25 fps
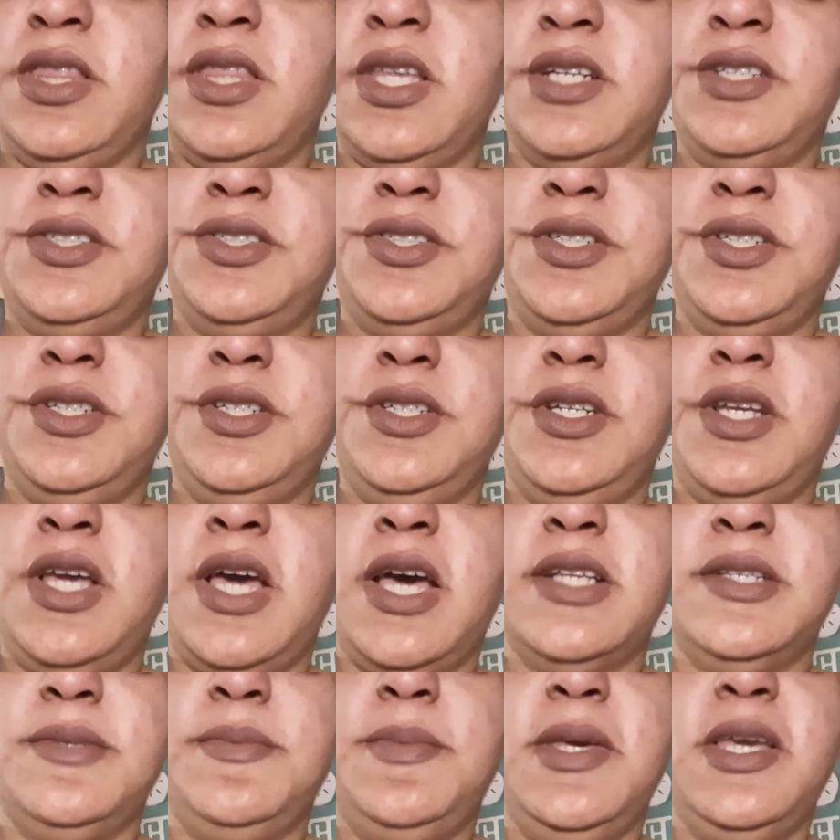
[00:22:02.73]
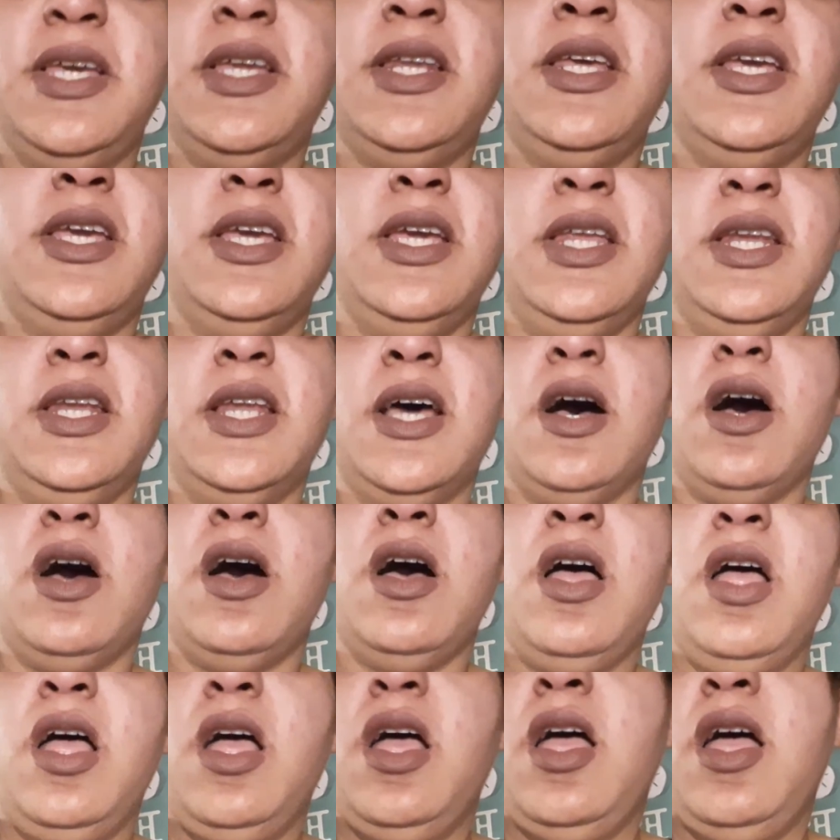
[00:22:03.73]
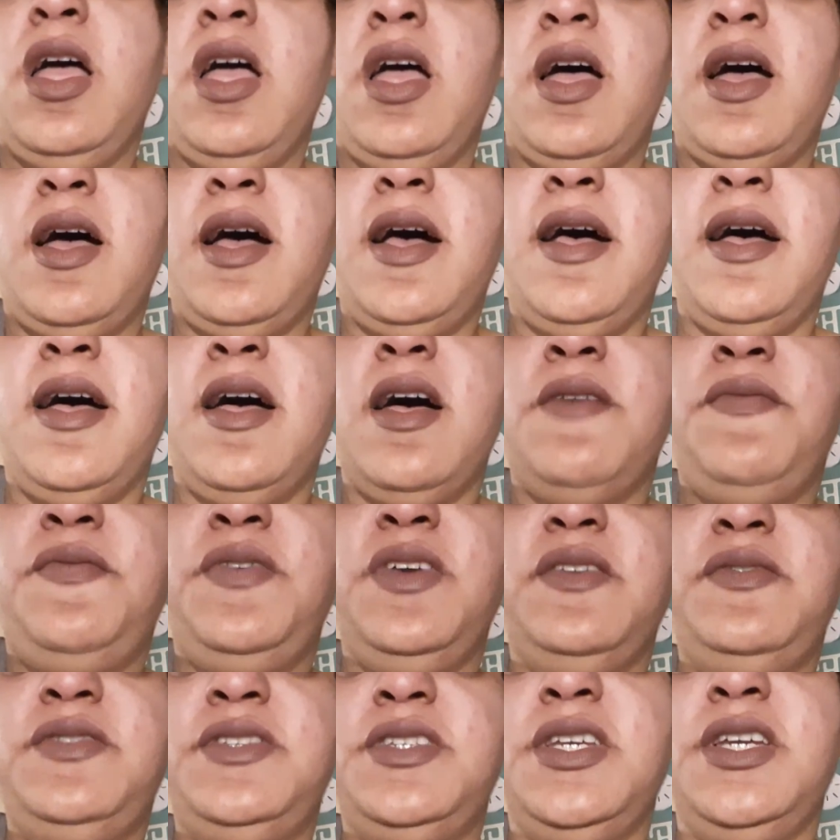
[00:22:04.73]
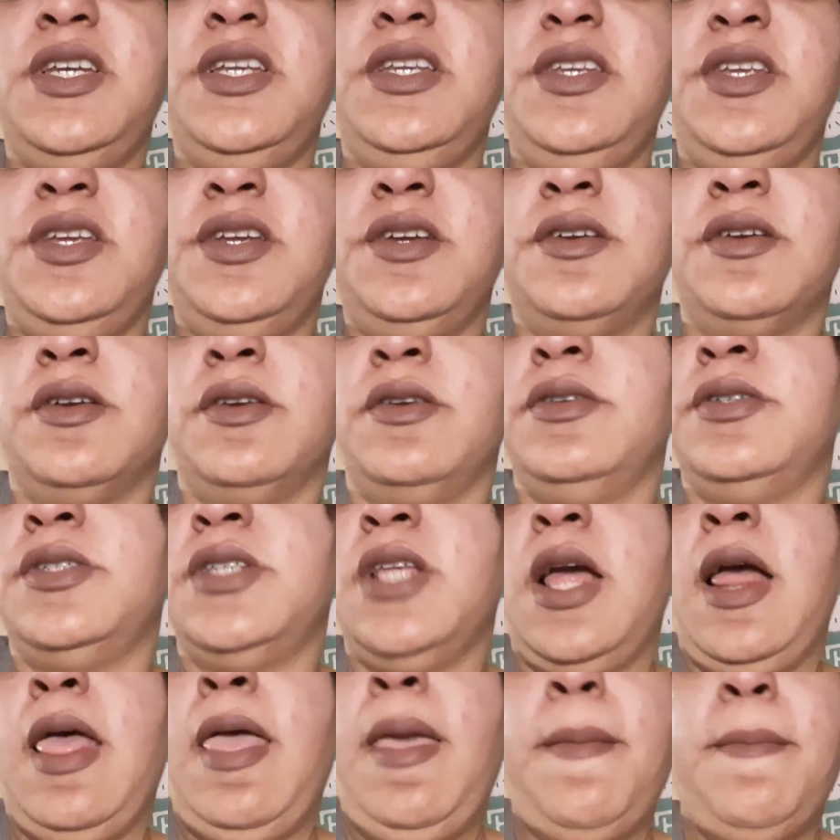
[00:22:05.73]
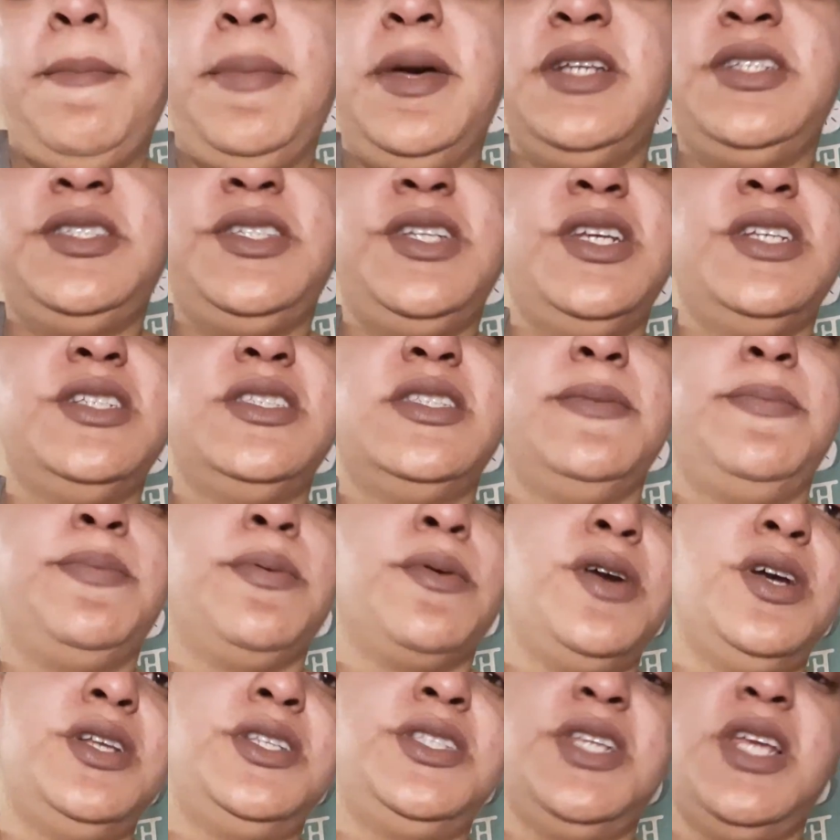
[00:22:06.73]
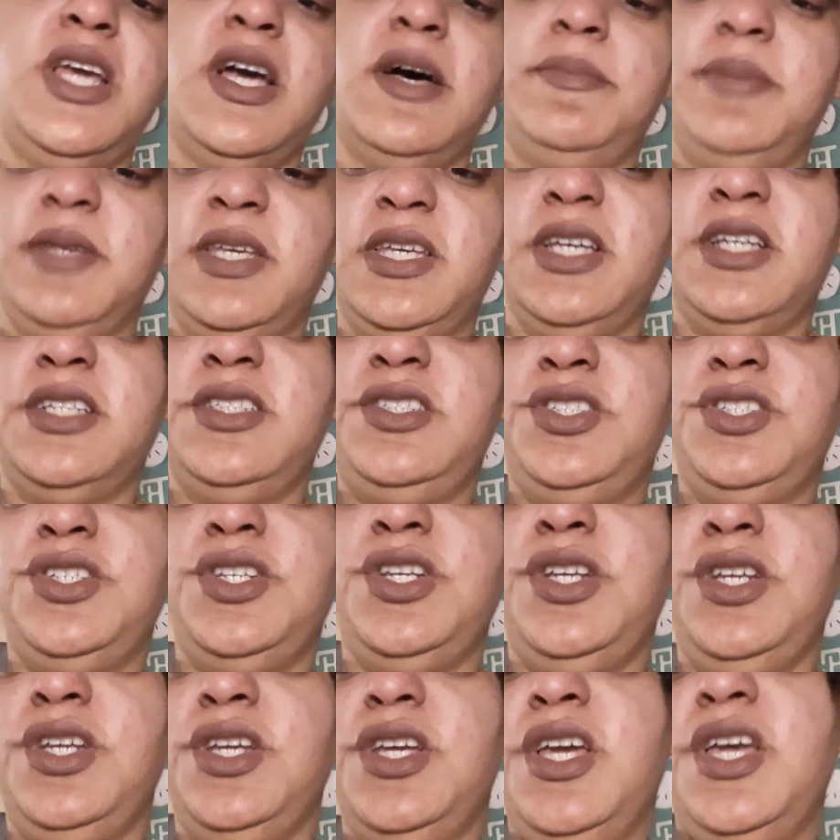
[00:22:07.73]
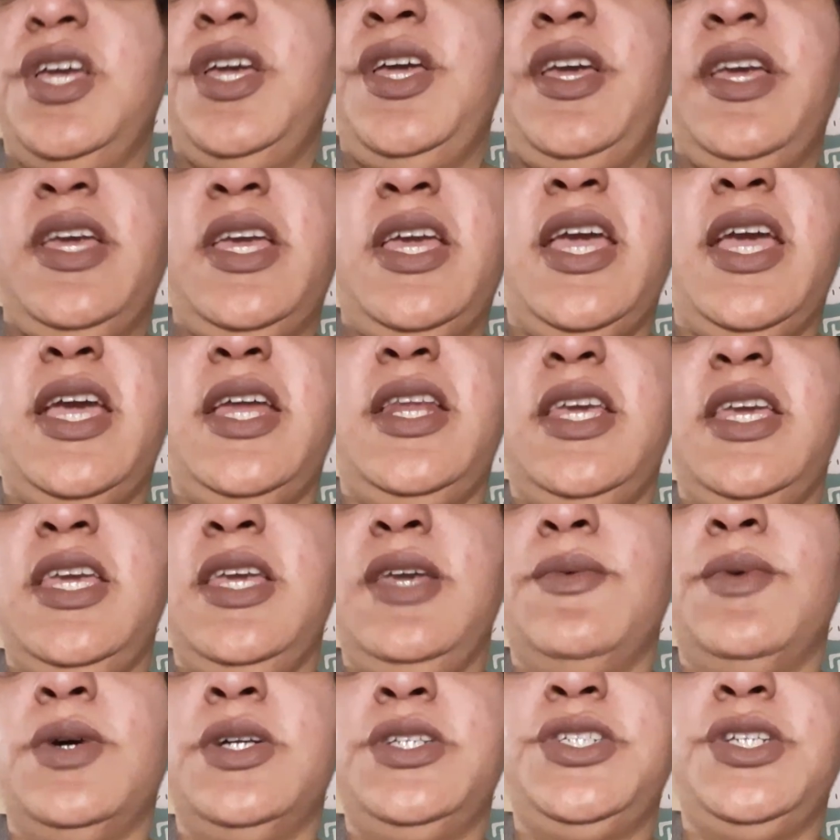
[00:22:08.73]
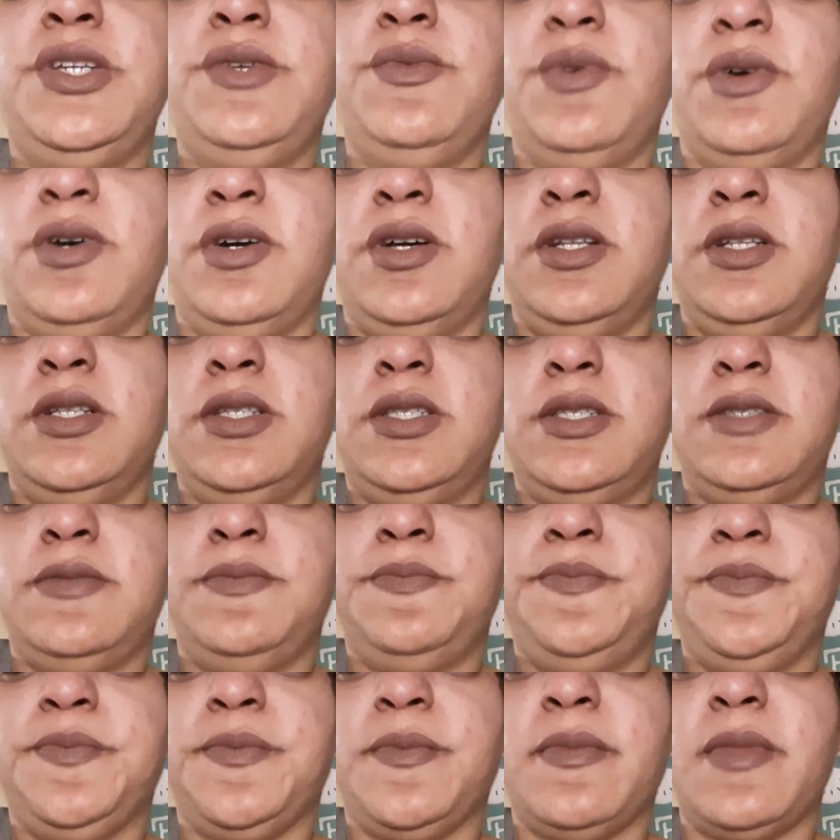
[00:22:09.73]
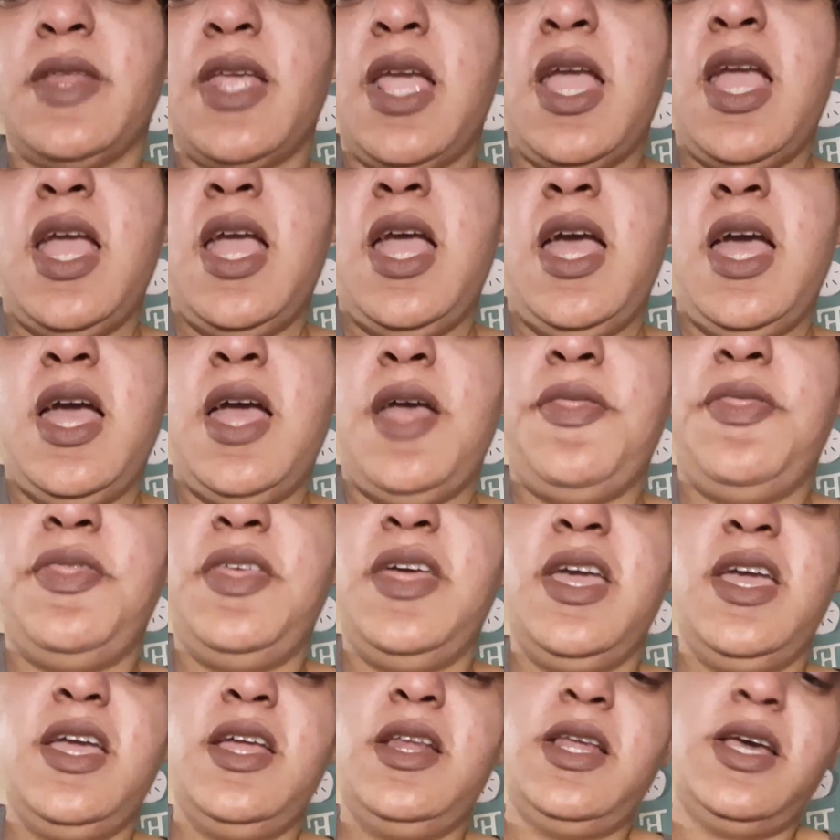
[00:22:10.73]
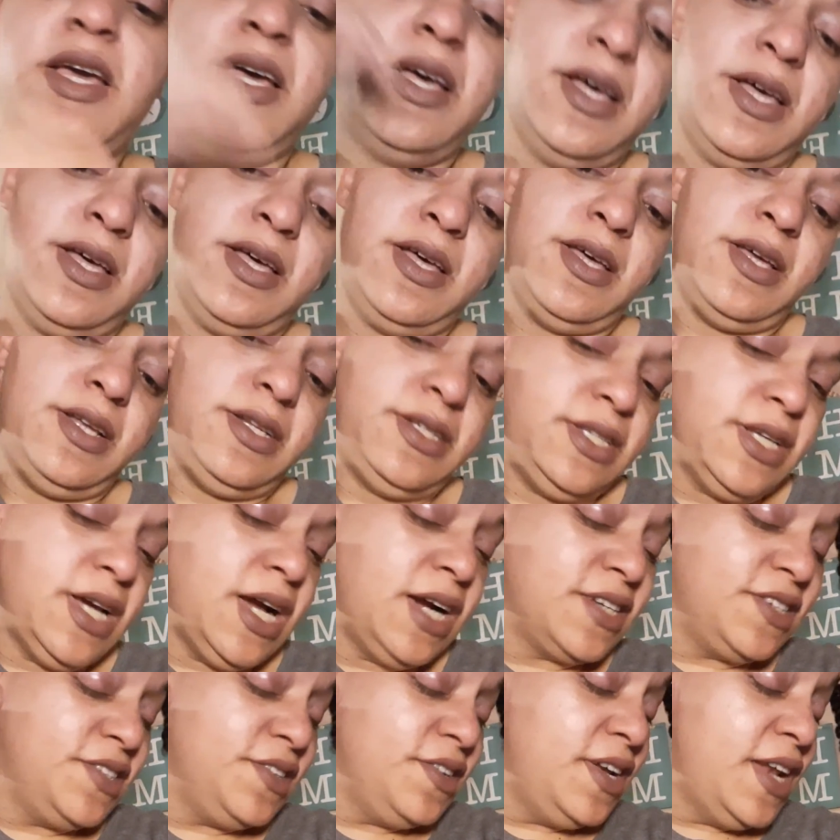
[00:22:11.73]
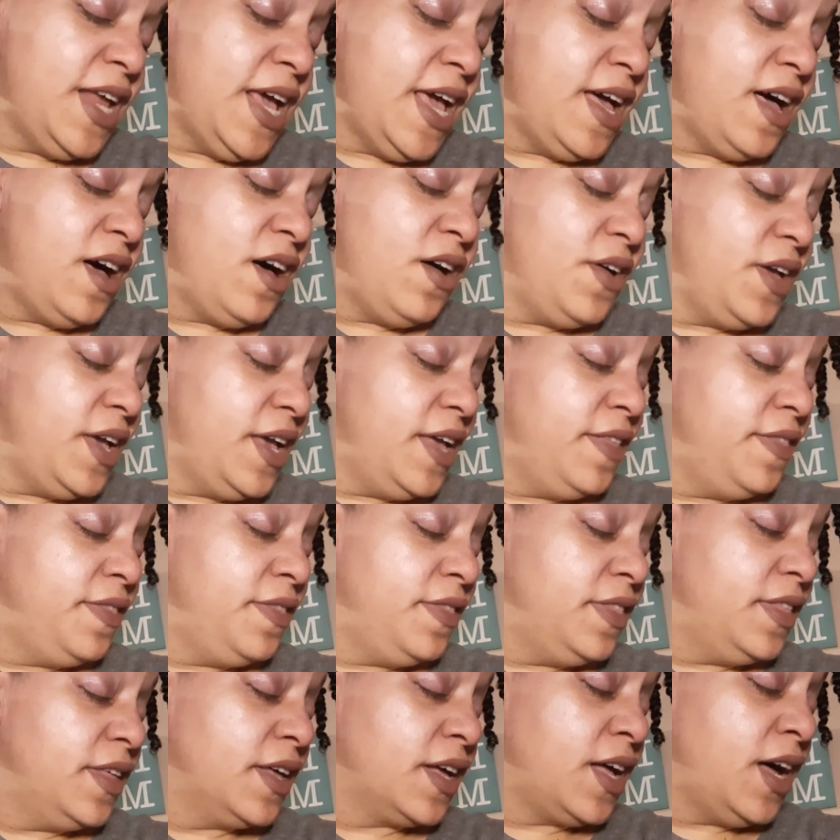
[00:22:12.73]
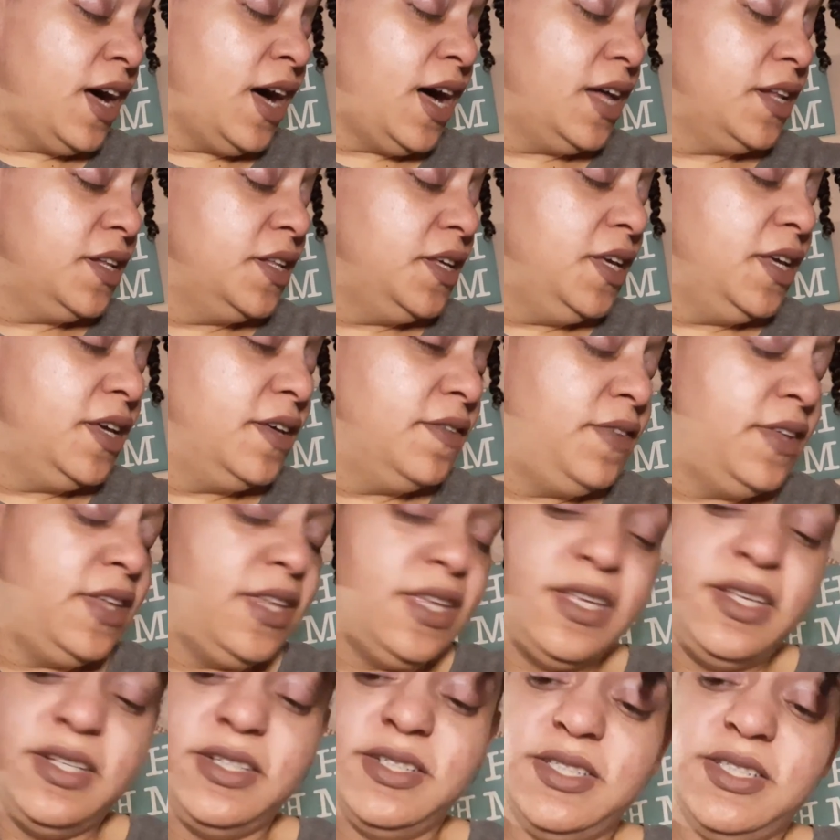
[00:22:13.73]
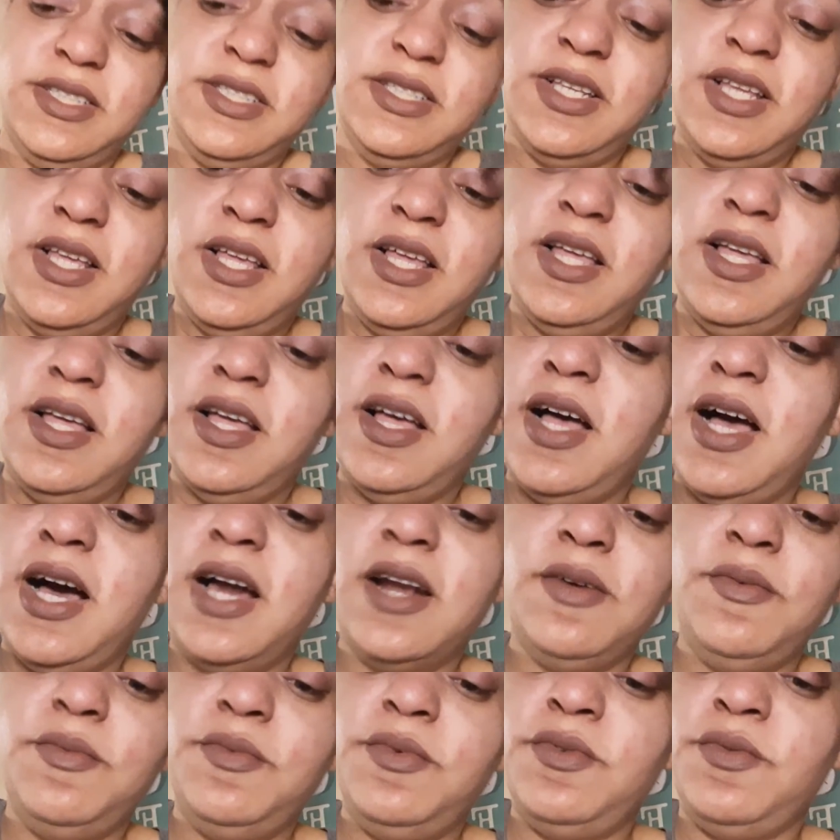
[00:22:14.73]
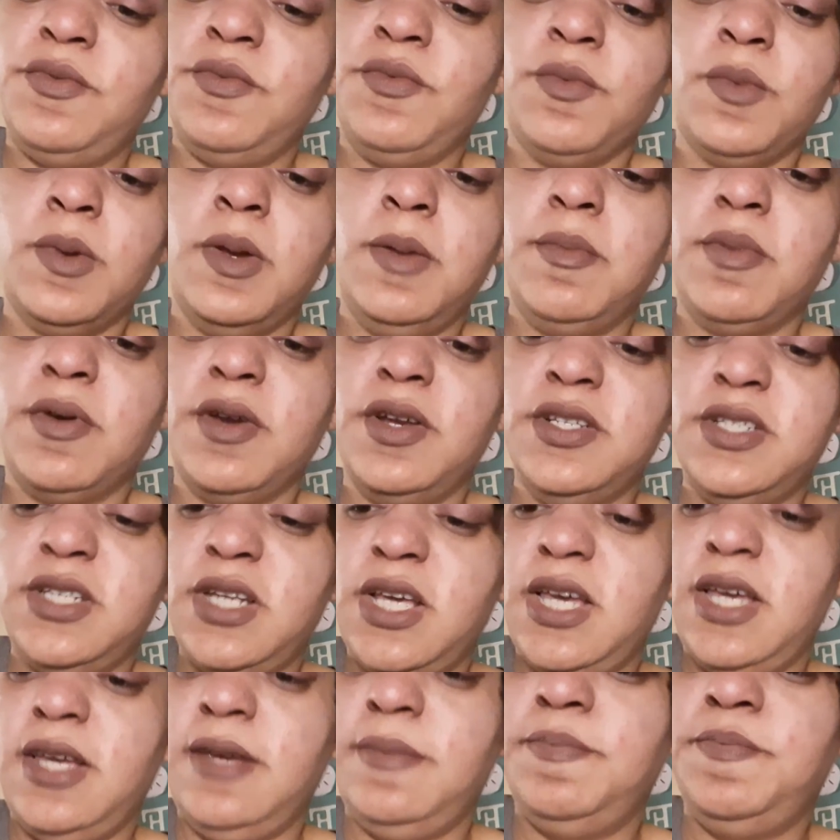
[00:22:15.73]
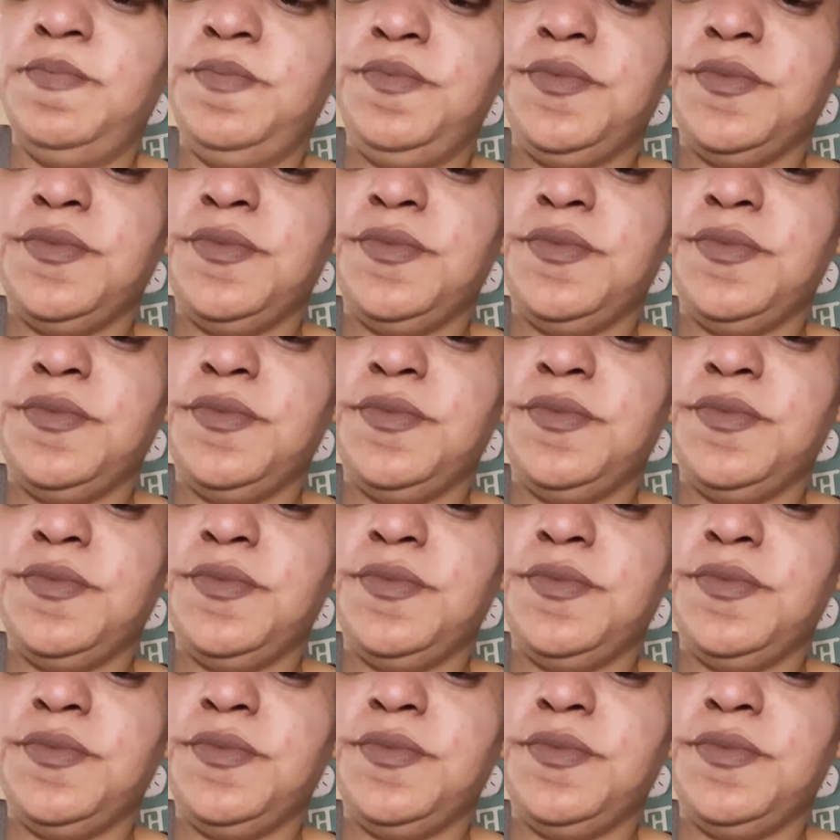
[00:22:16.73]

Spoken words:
that she has been in 15 years. But she is depressed now because she can't eat what she wants. And then Dr. Now and the colleague of his, I don't remember his name,